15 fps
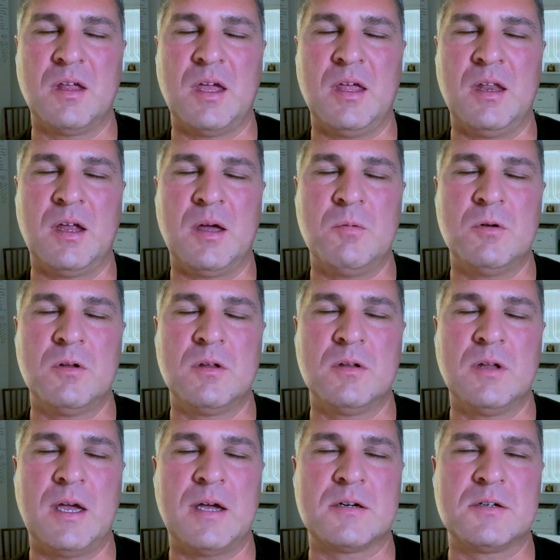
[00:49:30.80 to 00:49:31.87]
And I would
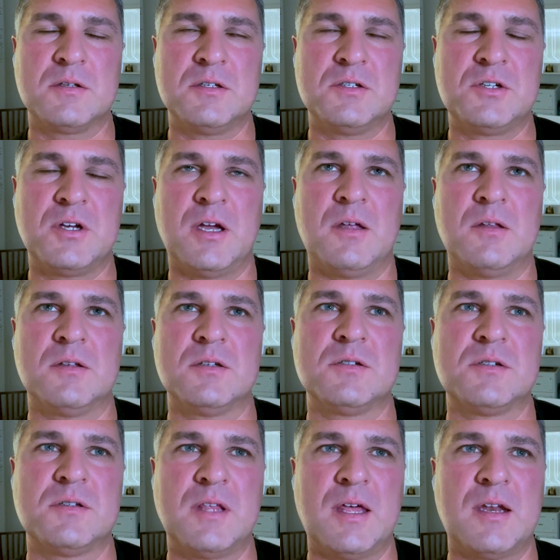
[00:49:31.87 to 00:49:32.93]
actually
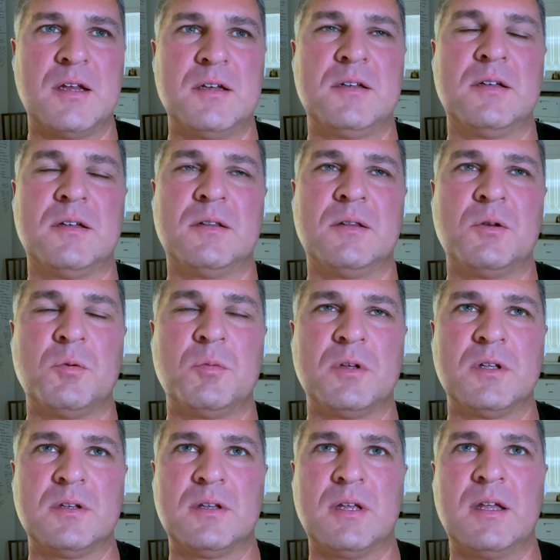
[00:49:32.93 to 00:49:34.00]
challenge that idea a little
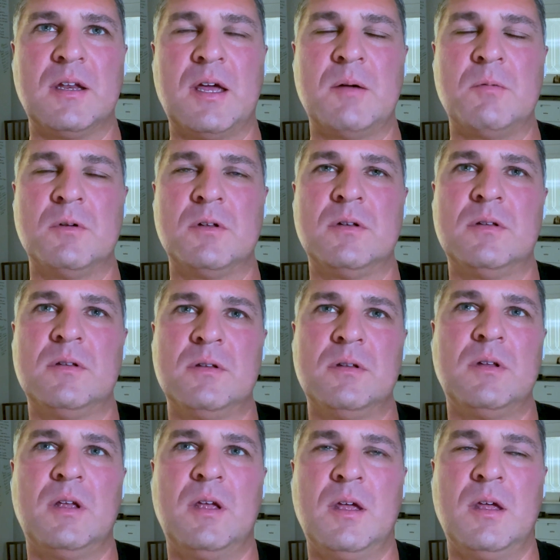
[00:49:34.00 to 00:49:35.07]
bit, Tate. I would,
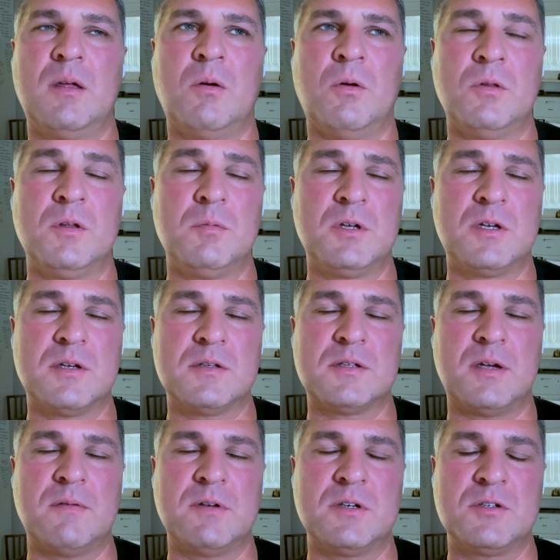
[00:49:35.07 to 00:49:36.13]
only because
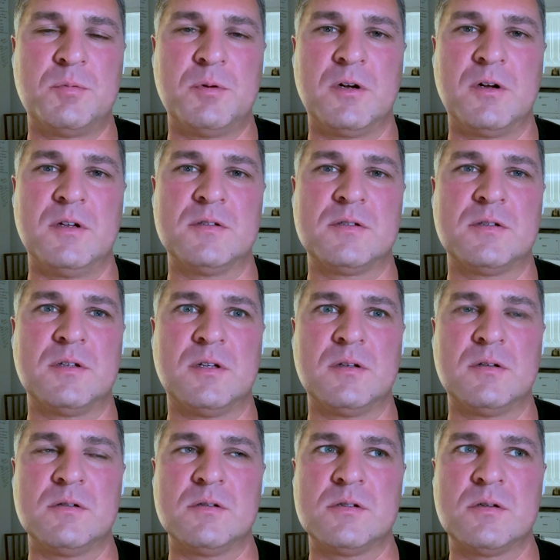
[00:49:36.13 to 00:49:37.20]
I've experienced it.
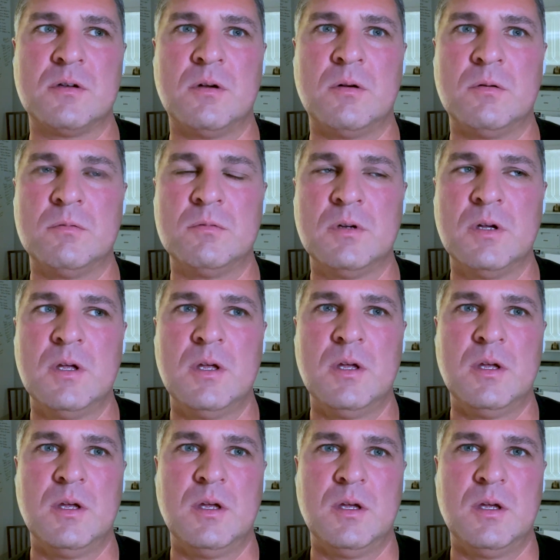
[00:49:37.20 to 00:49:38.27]
So
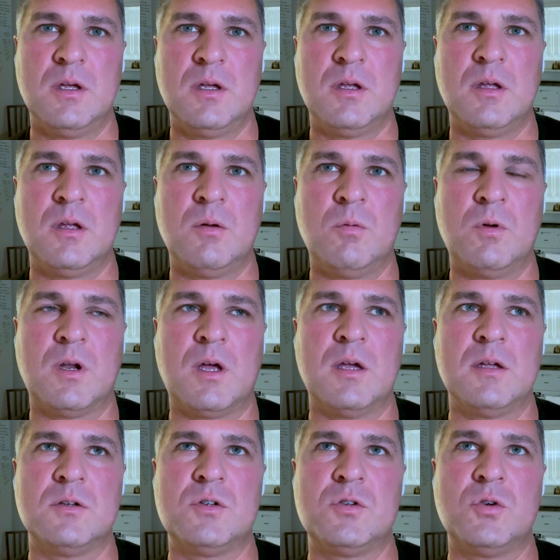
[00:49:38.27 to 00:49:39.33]
when
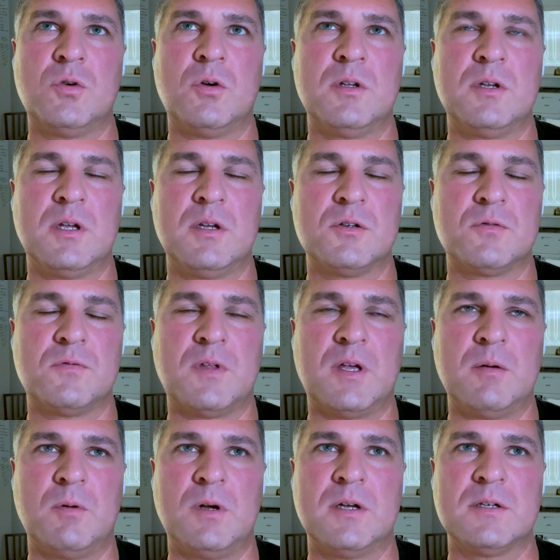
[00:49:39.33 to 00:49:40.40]
I joined Angel
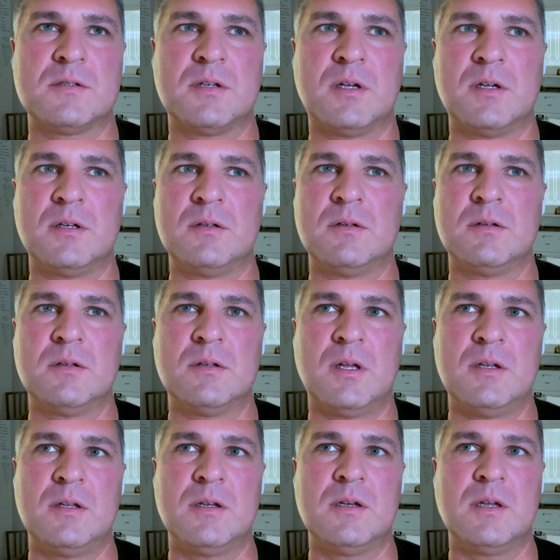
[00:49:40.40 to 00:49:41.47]
Flight West, I
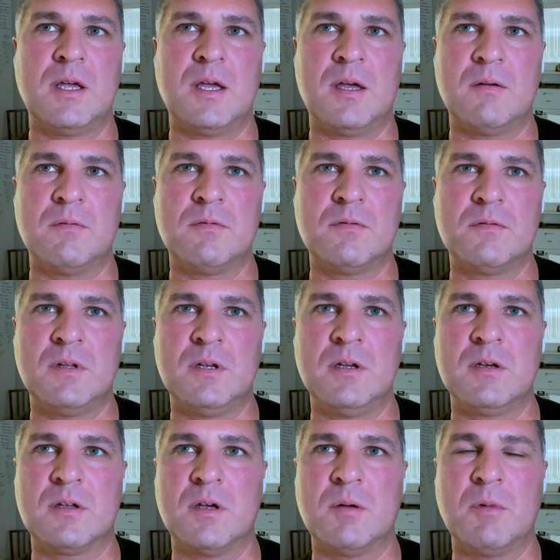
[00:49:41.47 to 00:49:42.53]
I didn't have an
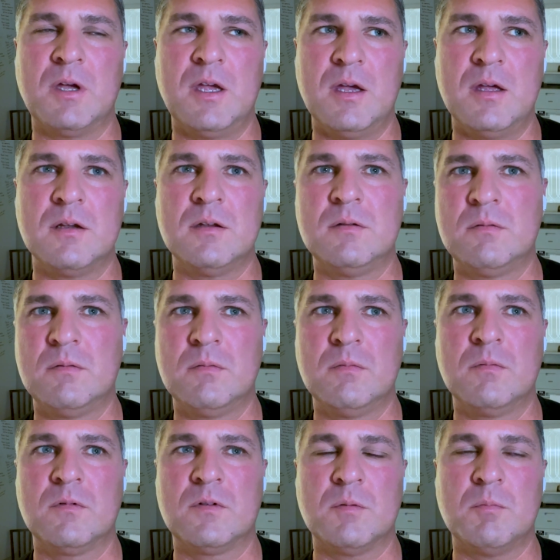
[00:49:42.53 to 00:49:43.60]
income. I had
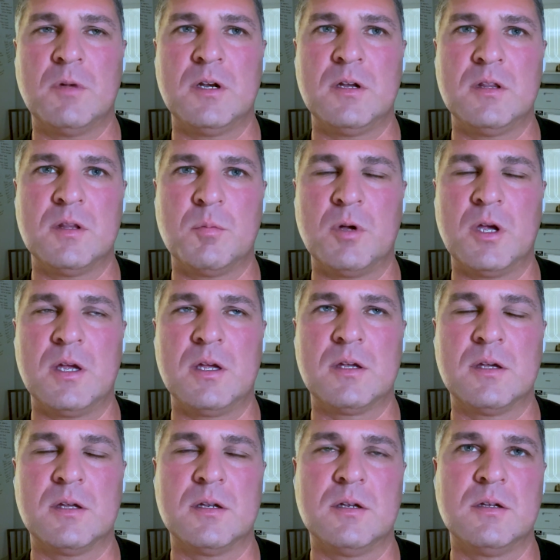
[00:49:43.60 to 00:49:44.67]
some money in the
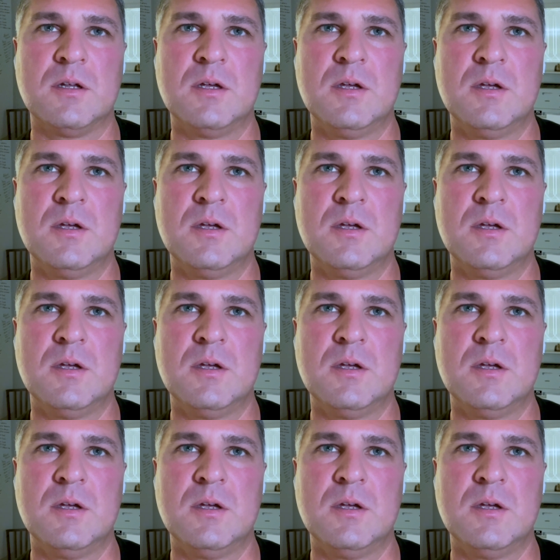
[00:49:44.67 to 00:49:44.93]
bank and